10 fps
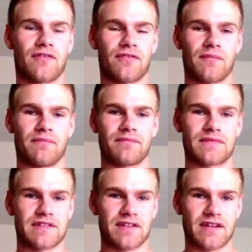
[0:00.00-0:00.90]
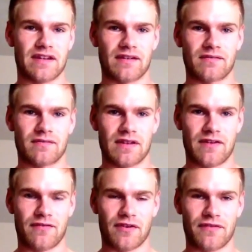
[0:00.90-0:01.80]
from studying
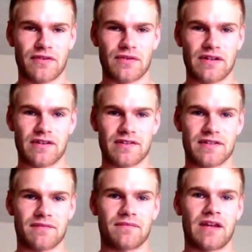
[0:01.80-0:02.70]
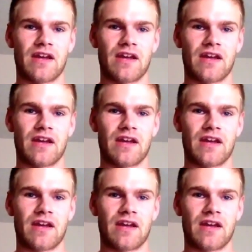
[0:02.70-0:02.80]
for a few years and